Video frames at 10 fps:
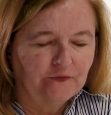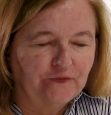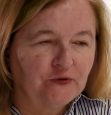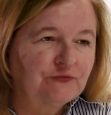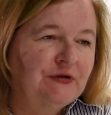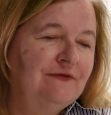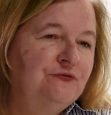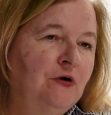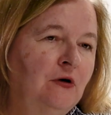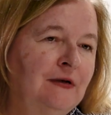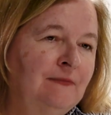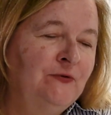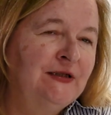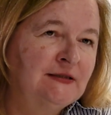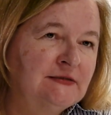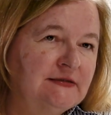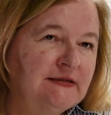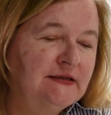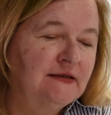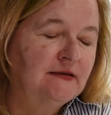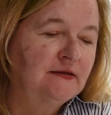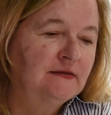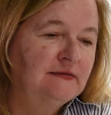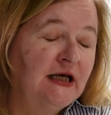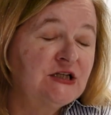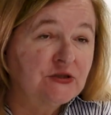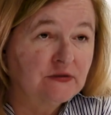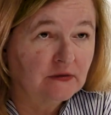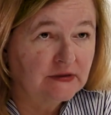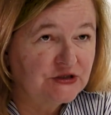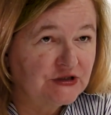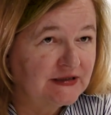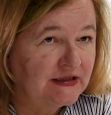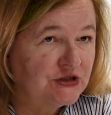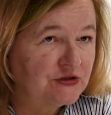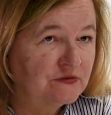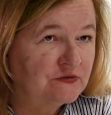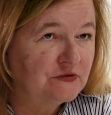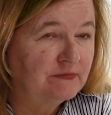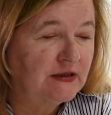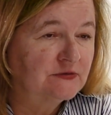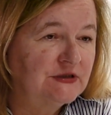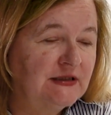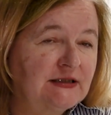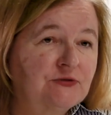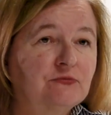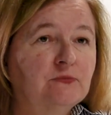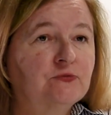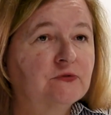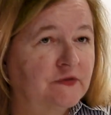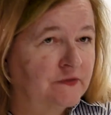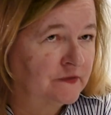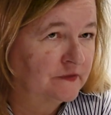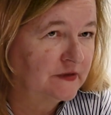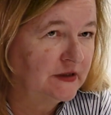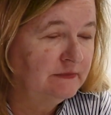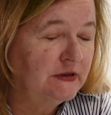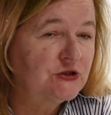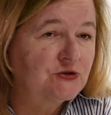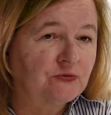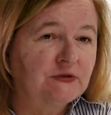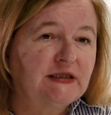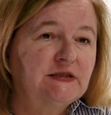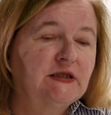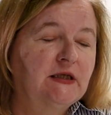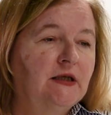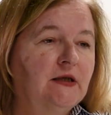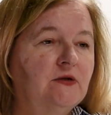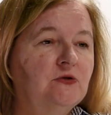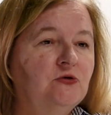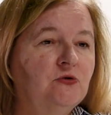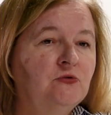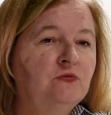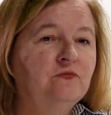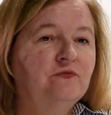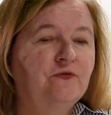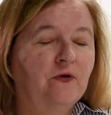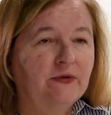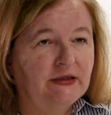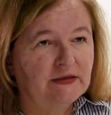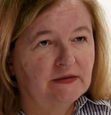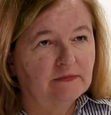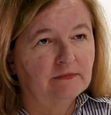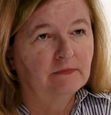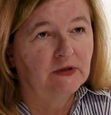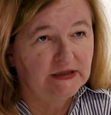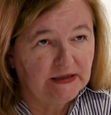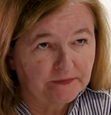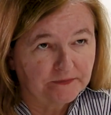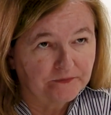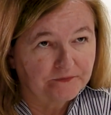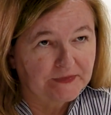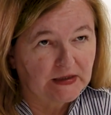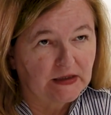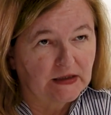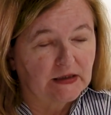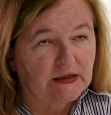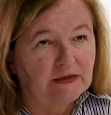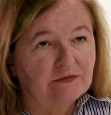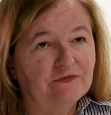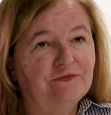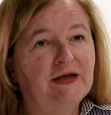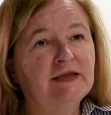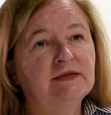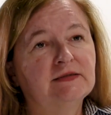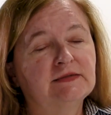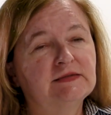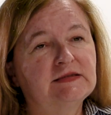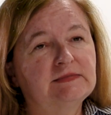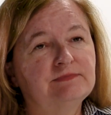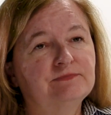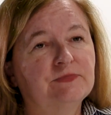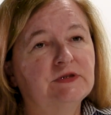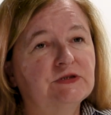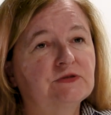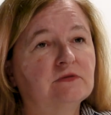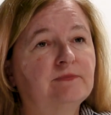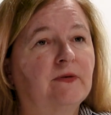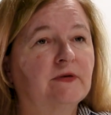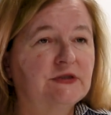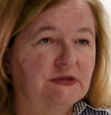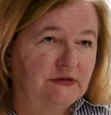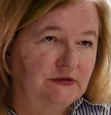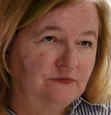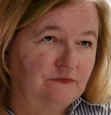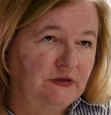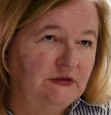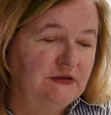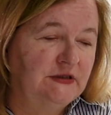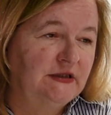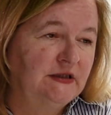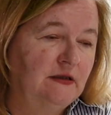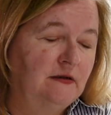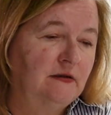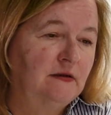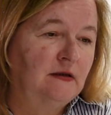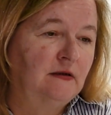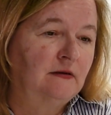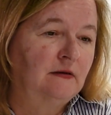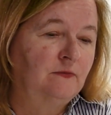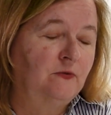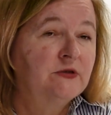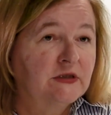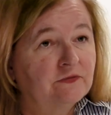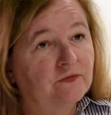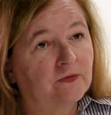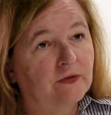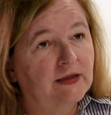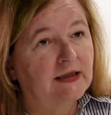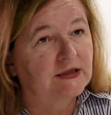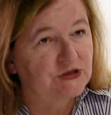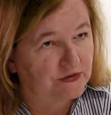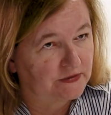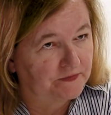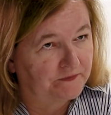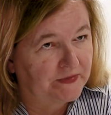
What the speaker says: First, we have to harmonize the national legislations about electoral processes and make sure that no foreign money can finance political parties when they are running for election.